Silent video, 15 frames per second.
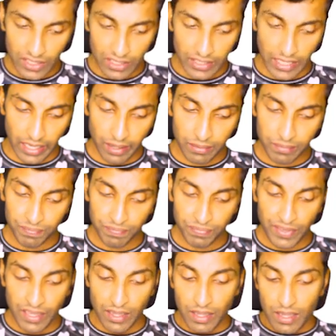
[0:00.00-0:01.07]
Then
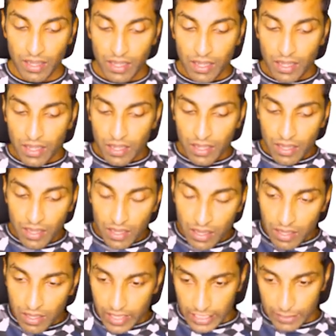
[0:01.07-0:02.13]

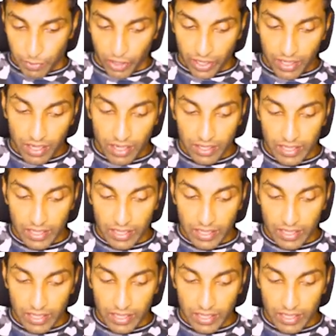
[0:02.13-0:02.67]
next point,